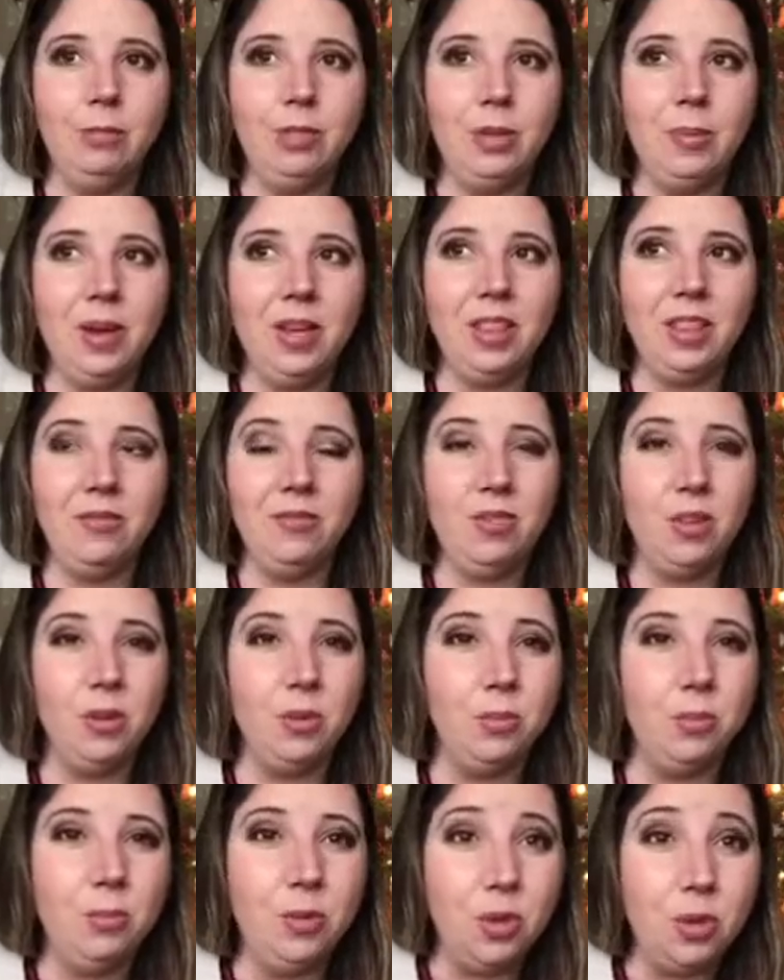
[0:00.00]
to make them
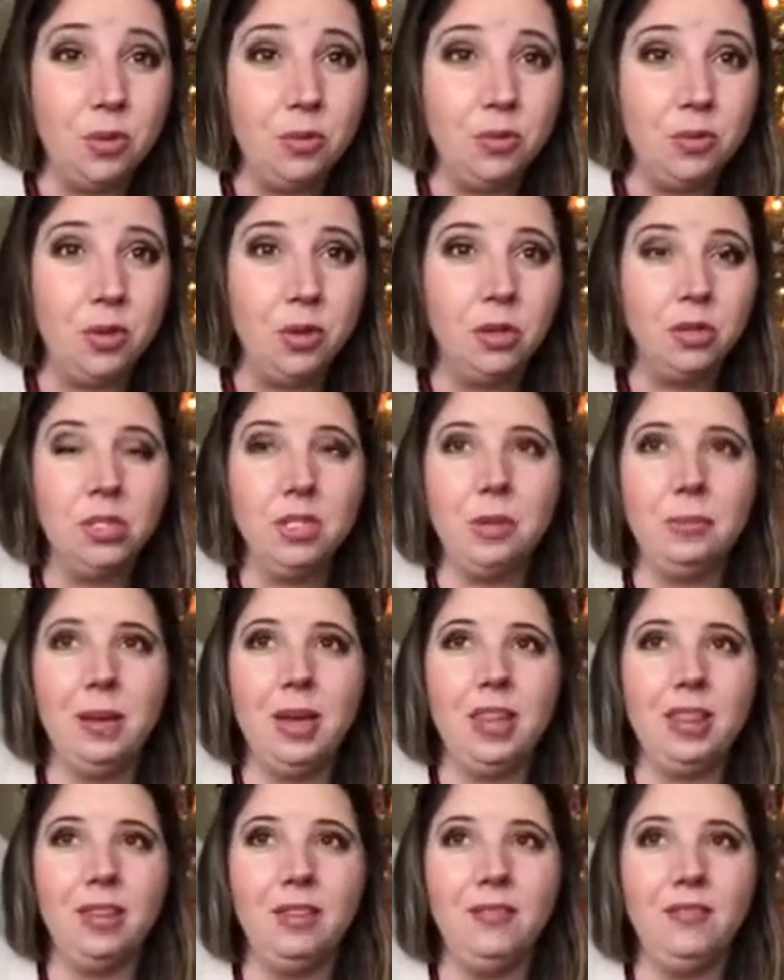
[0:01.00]
feel beautiful, to
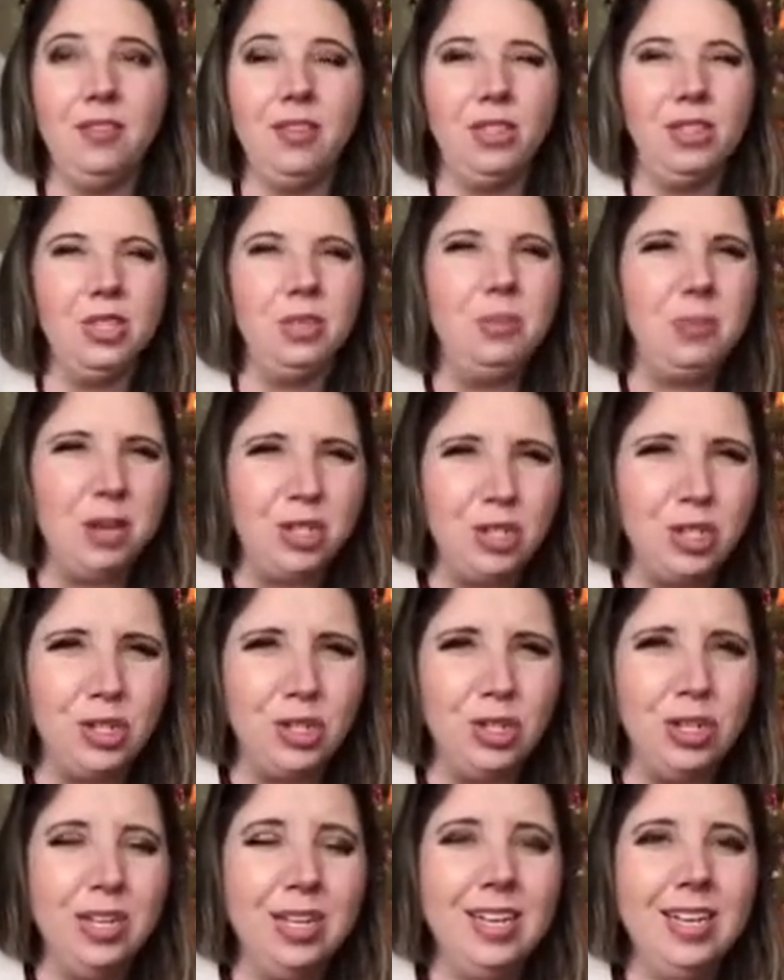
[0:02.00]
make them feel
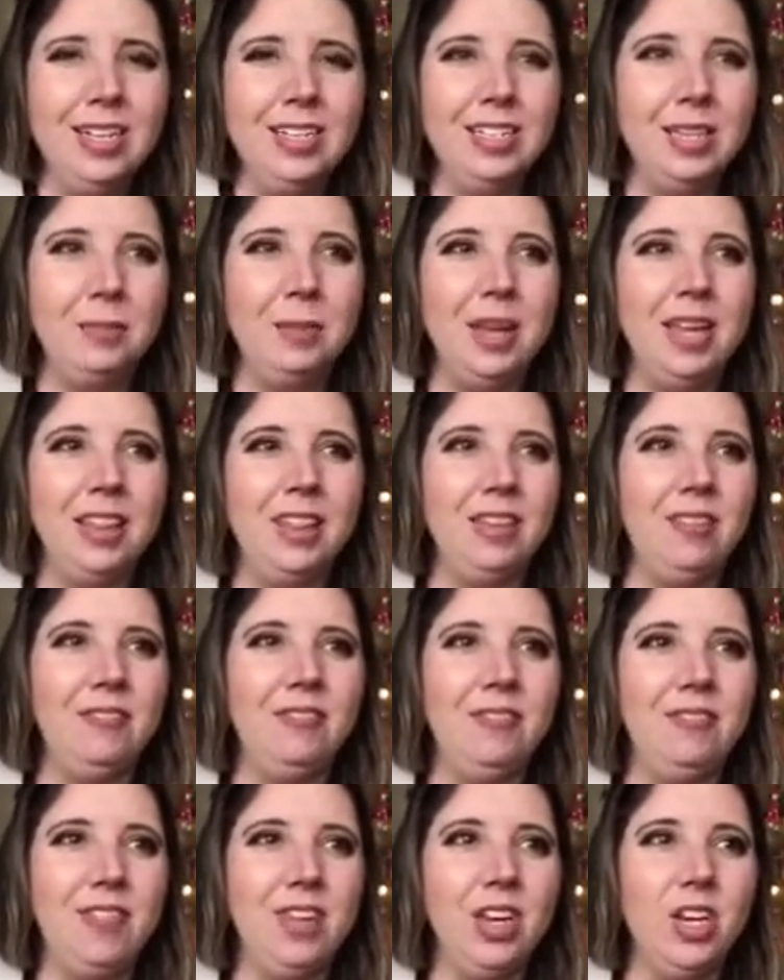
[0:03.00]
special, to make
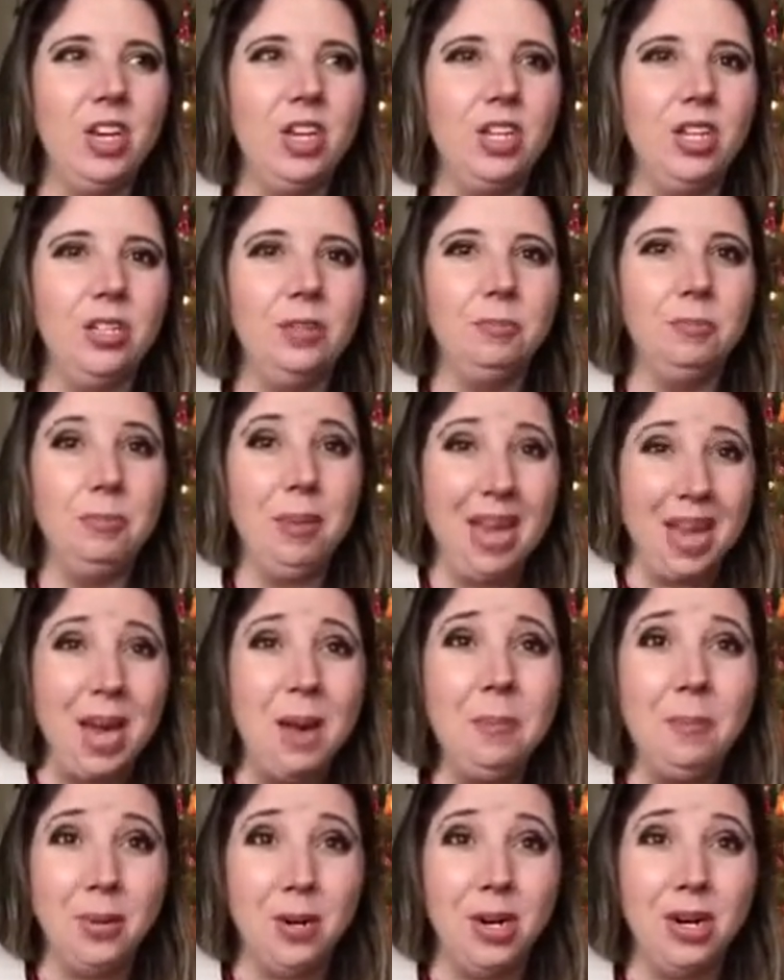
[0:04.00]
them feel
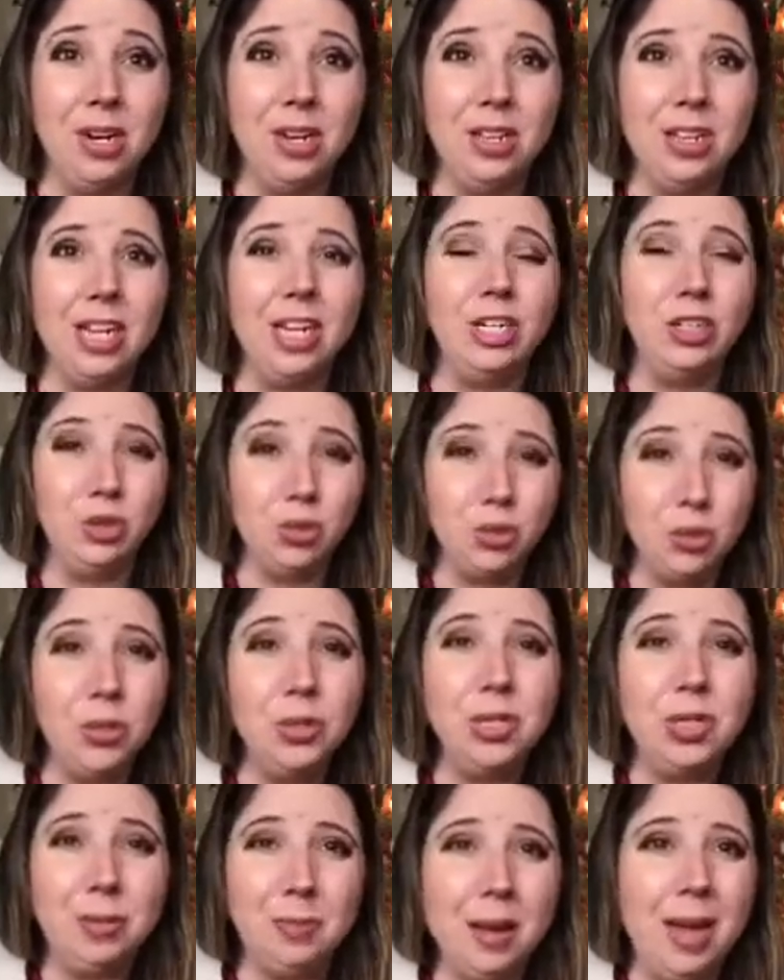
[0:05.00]
pampered, like
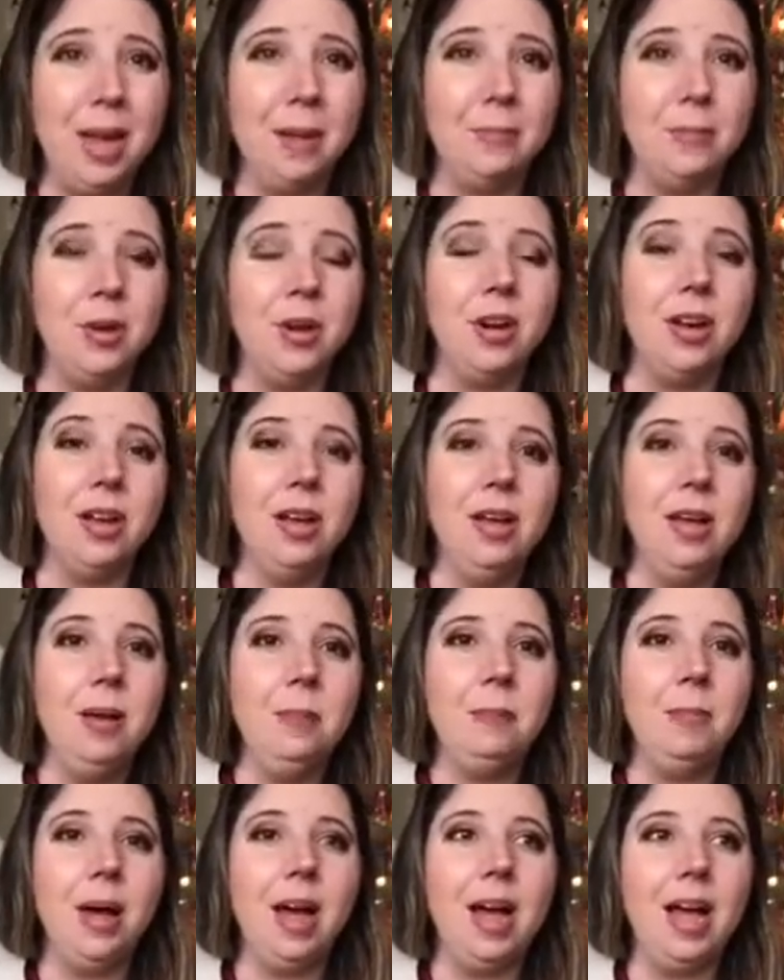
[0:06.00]
truly pampered
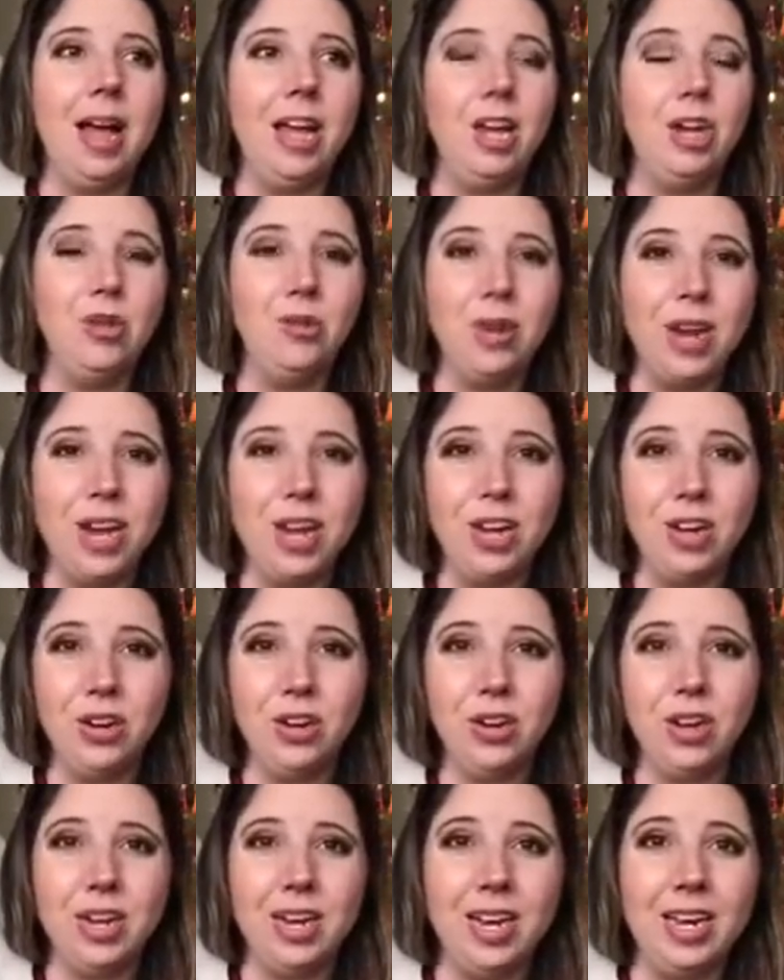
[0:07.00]
by great
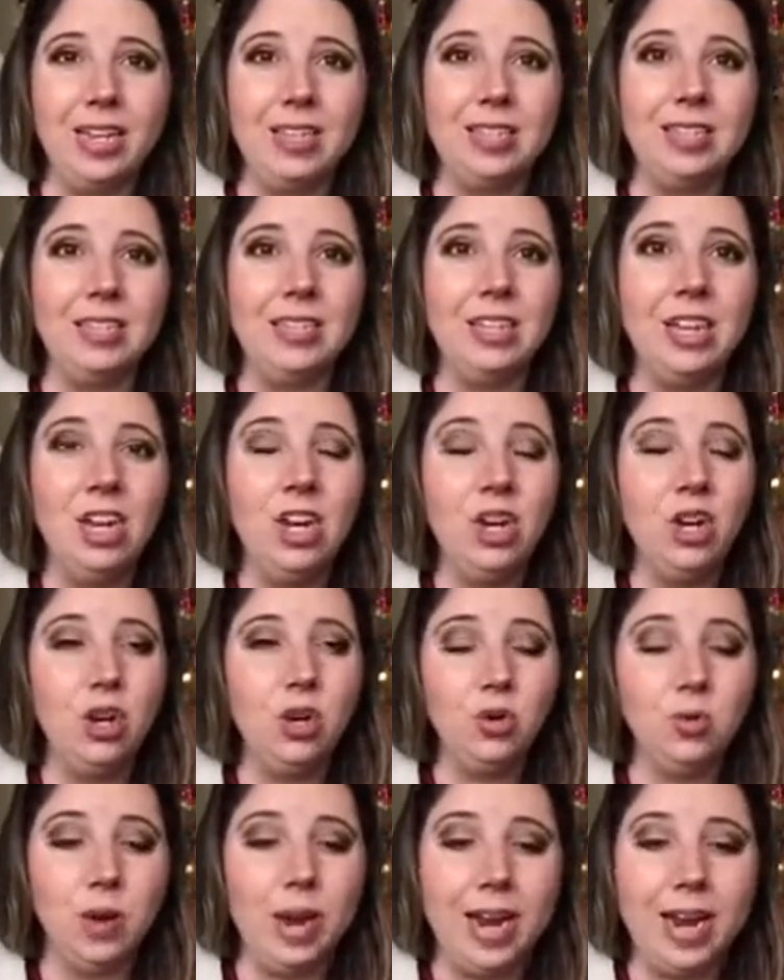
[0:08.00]
ingredients,
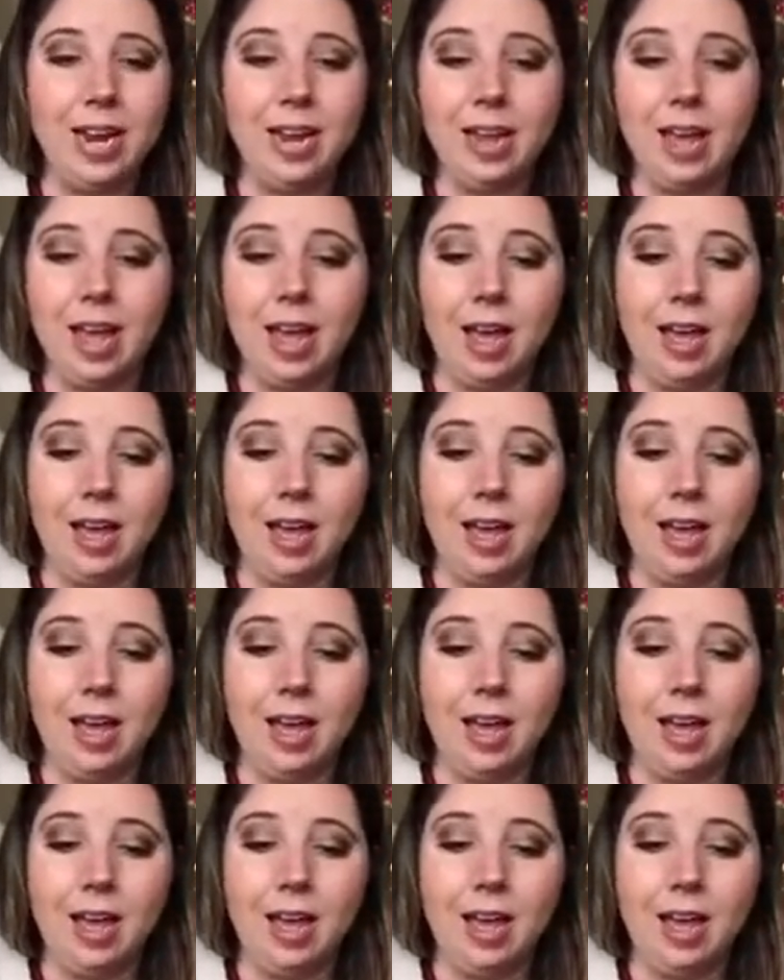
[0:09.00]
great